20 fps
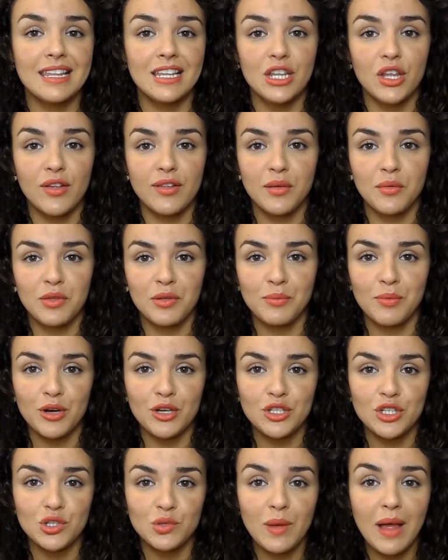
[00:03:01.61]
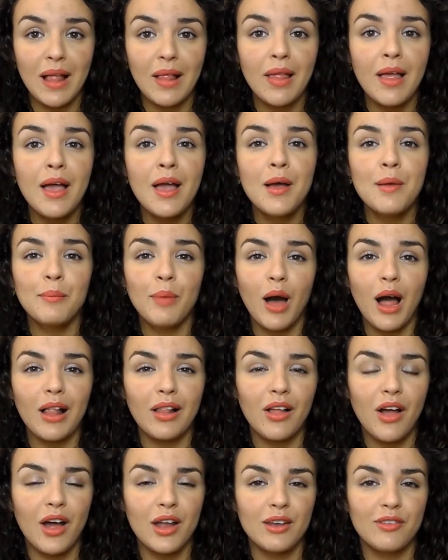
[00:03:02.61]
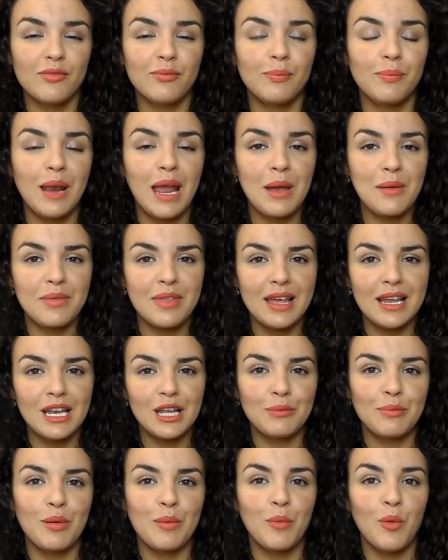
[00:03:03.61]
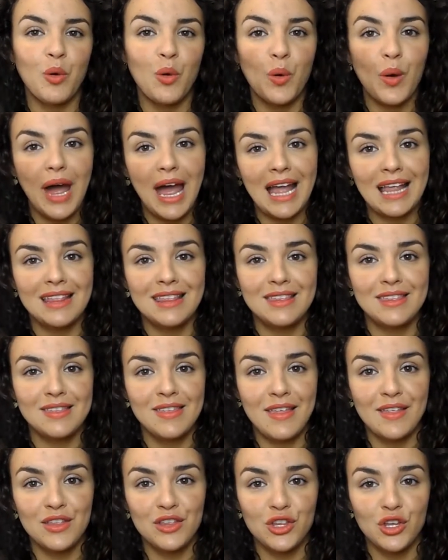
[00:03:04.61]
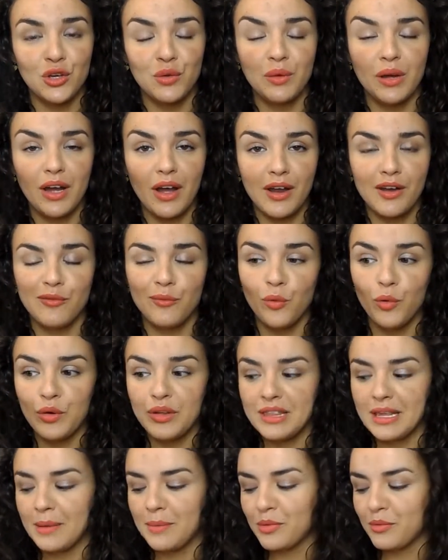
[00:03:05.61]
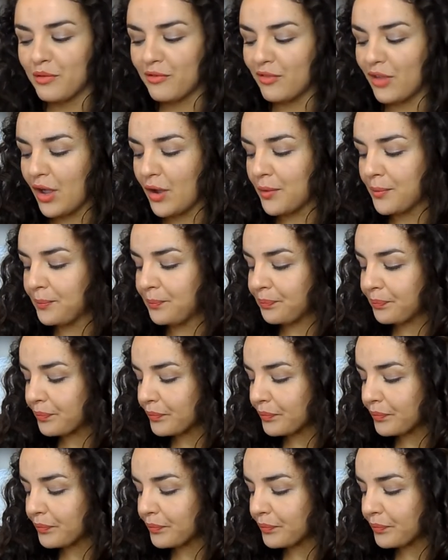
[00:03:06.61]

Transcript: I did use it with a brush as well, but I'll kind of play with it a little bit more and then do a kind of more in-depth review.